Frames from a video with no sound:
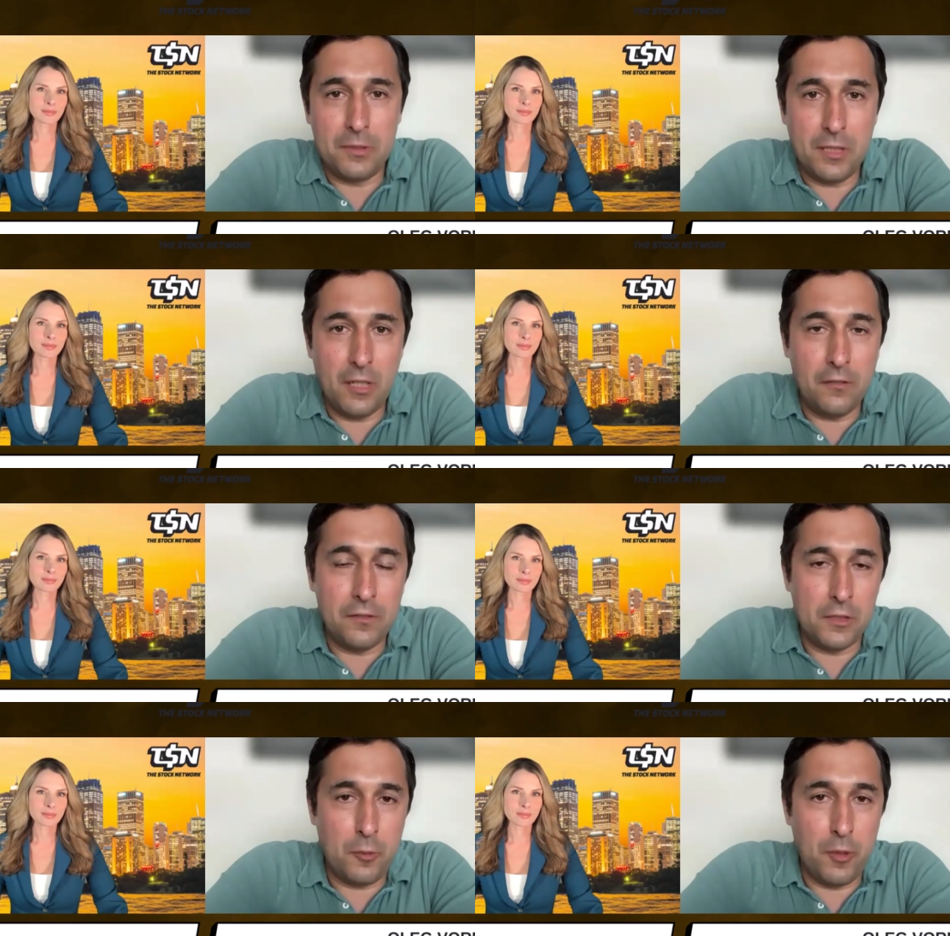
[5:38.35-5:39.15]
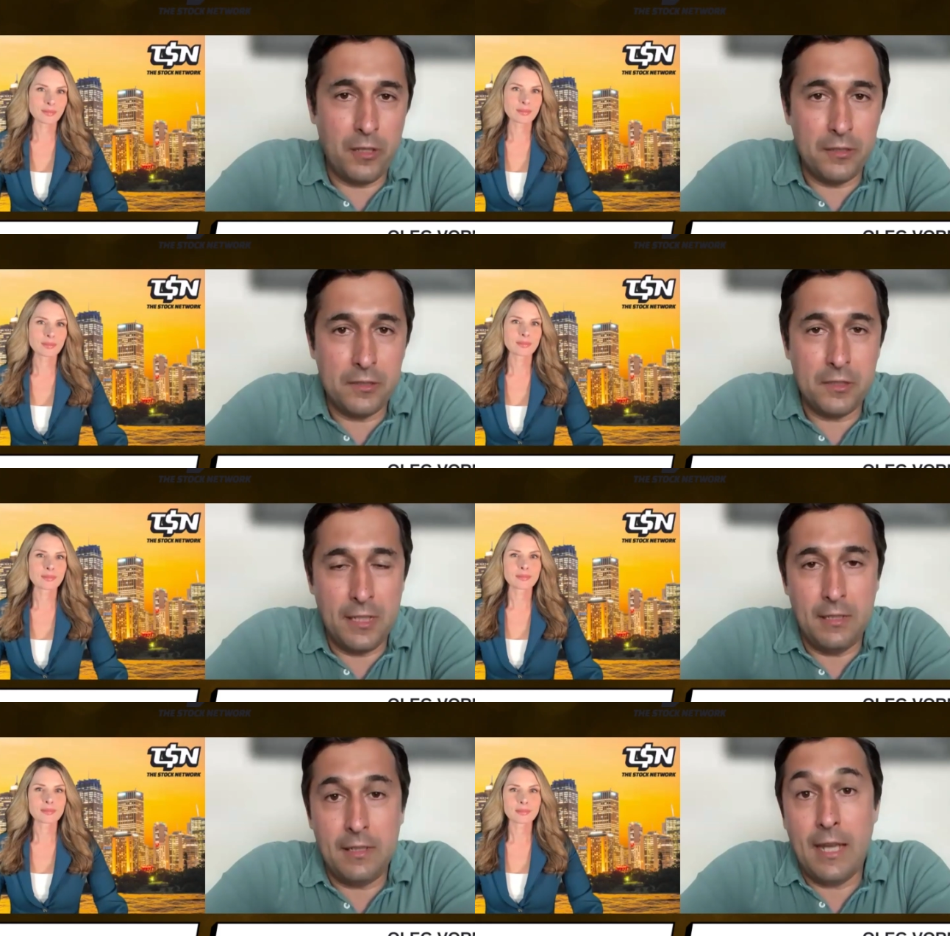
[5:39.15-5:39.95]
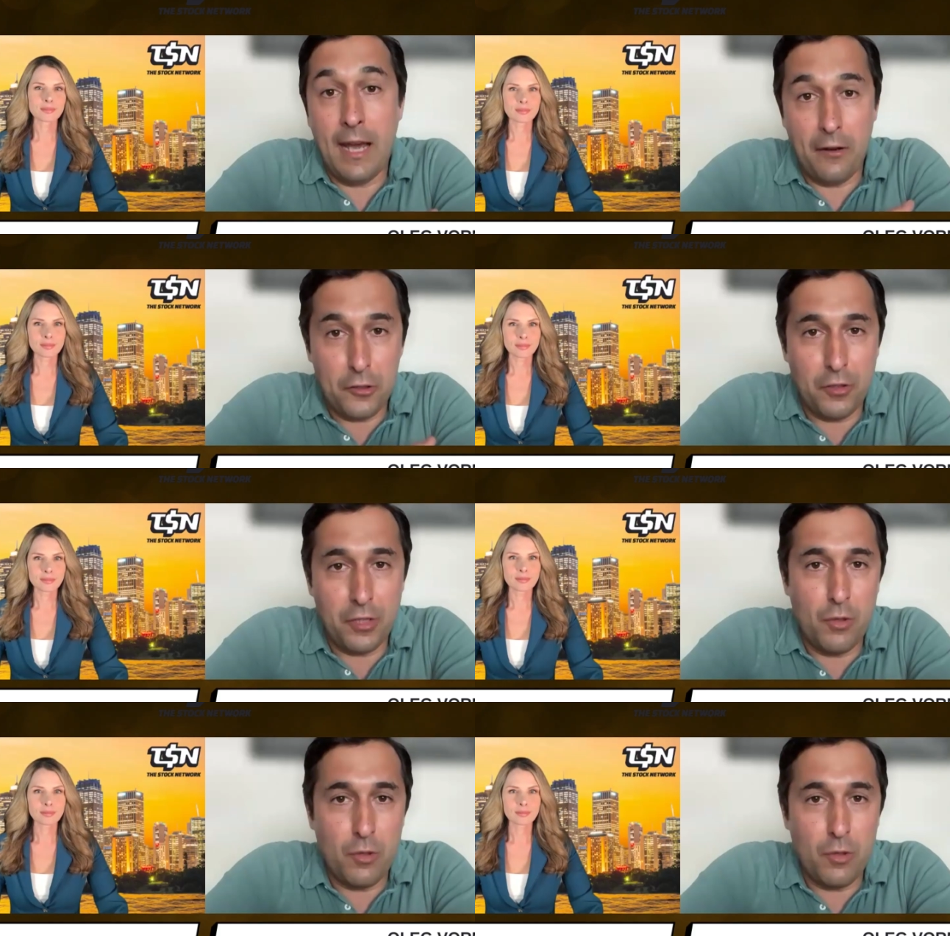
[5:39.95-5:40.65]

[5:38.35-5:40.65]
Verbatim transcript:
Speaker 1: themselves as well as in counter drone